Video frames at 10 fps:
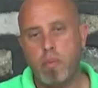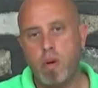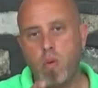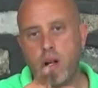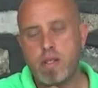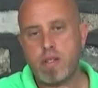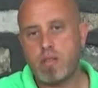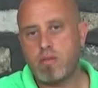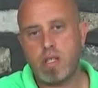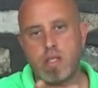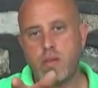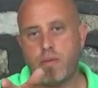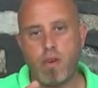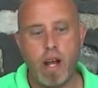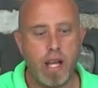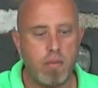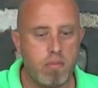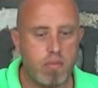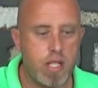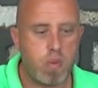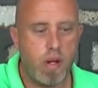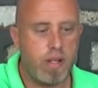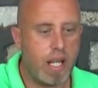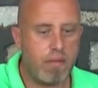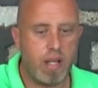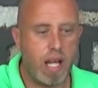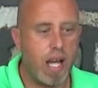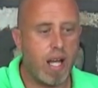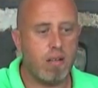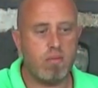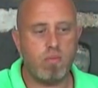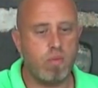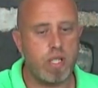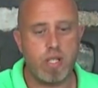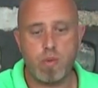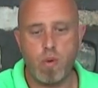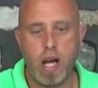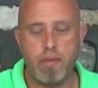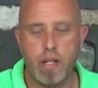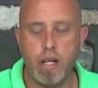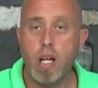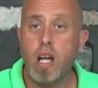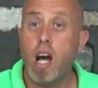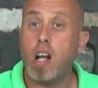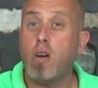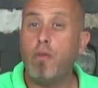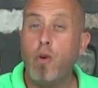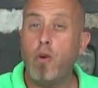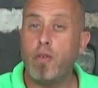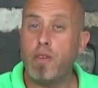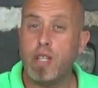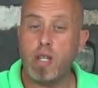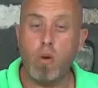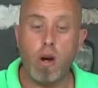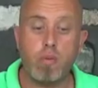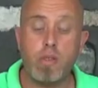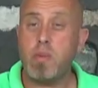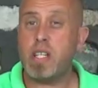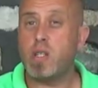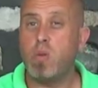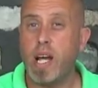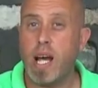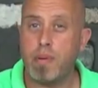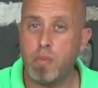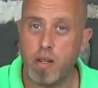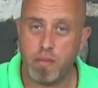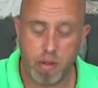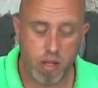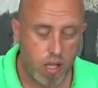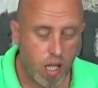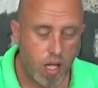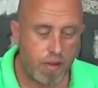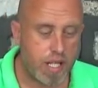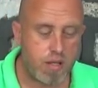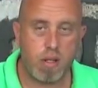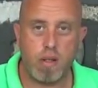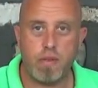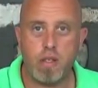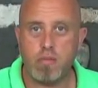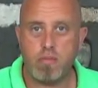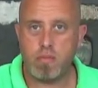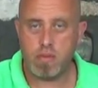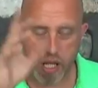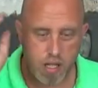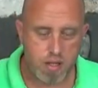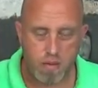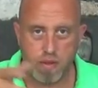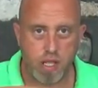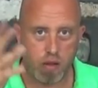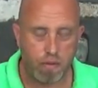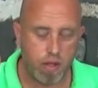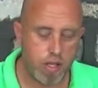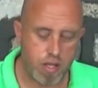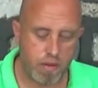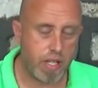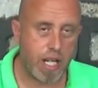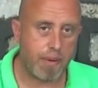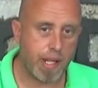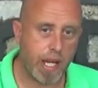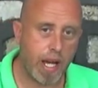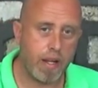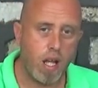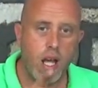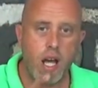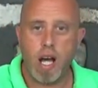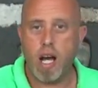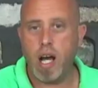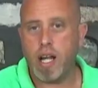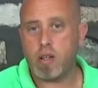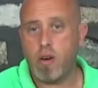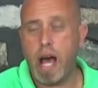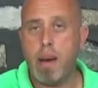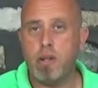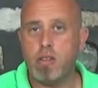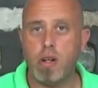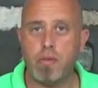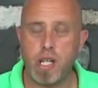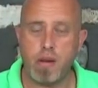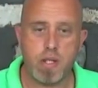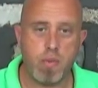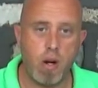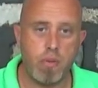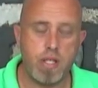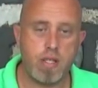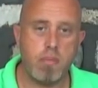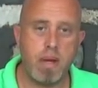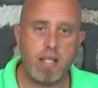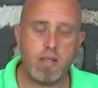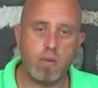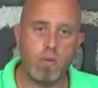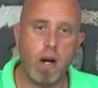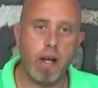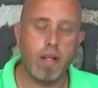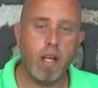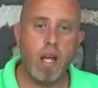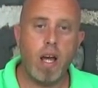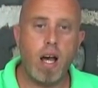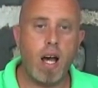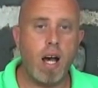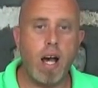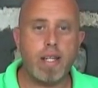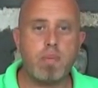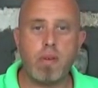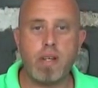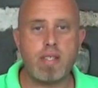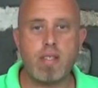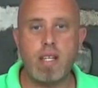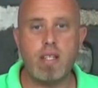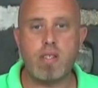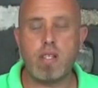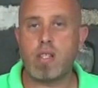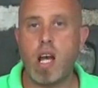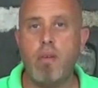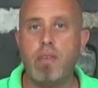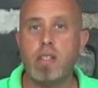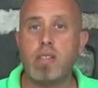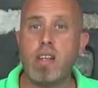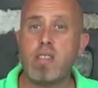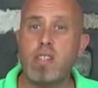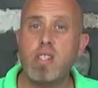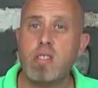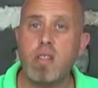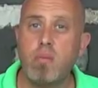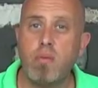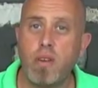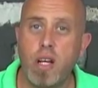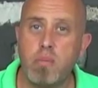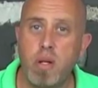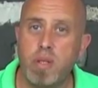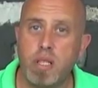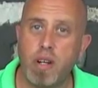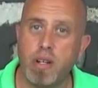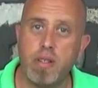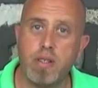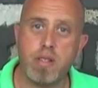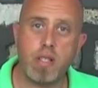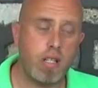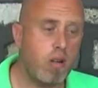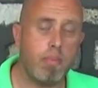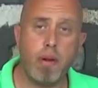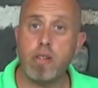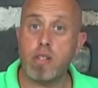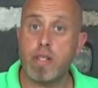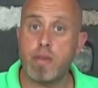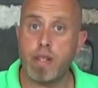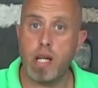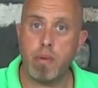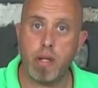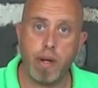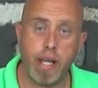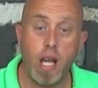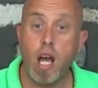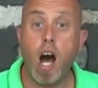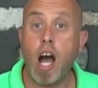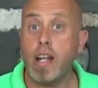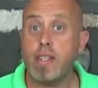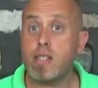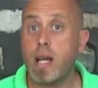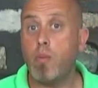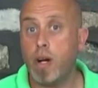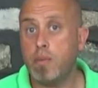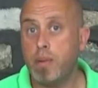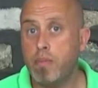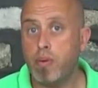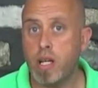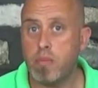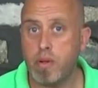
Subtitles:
but one's just a frame. There's one down there, which is whatever. I got 450 quad, which I'm actually quite happy with, but that's only for taking some video footage every now and again. And I got Emma over there as well, which is the mental one. And to be honest, it's just covered in dust. I just don't fly multi-rotors, and I don't apologize for that, by the way. I understand why people like